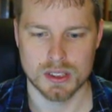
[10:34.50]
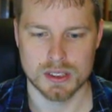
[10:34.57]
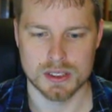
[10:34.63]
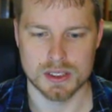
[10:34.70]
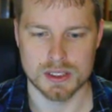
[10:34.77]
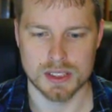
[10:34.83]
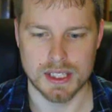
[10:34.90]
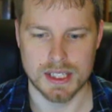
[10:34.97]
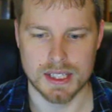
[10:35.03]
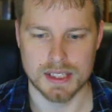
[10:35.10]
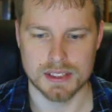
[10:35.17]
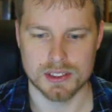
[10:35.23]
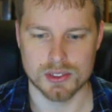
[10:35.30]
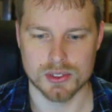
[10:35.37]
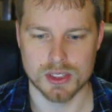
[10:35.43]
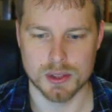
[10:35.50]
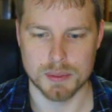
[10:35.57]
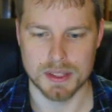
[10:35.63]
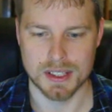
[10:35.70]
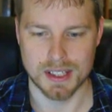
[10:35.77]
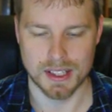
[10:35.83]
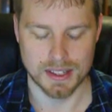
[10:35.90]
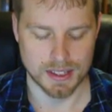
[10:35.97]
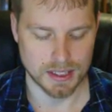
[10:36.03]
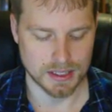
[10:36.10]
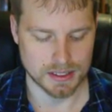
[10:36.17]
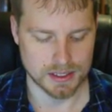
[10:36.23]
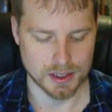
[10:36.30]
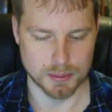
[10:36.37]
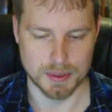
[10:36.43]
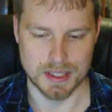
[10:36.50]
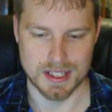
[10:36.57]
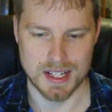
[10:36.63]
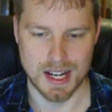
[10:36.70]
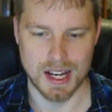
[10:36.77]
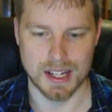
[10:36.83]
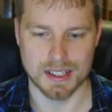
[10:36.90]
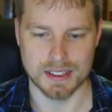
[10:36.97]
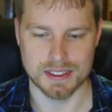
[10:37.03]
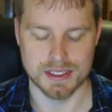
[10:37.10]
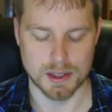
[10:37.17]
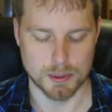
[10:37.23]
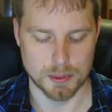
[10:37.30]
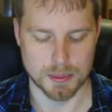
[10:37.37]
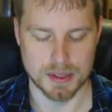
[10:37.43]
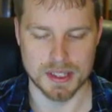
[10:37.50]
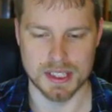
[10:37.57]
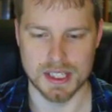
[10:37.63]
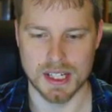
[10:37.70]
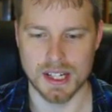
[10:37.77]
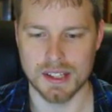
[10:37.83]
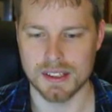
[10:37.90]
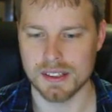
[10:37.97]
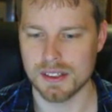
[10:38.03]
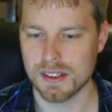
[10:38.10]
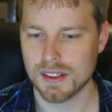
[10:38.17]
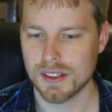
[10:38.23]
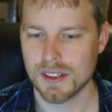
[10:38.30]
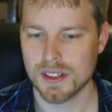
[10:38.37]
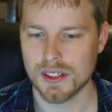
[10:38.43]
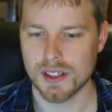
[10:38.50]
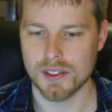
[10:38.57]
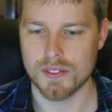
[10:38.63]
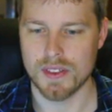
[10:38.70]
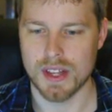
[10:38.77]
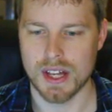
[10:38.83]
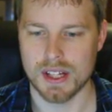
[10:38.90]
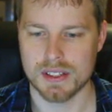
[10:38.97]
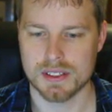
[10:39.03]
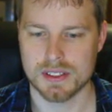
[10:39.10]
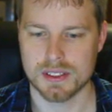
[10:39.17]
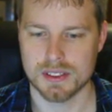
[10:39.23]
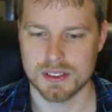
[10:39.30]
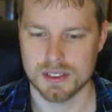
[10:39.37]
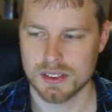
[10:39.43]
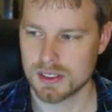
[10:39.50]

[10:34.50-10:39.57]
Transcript: this is 8, so it's going to be, I think it's going to be 9 because that would be the end of that.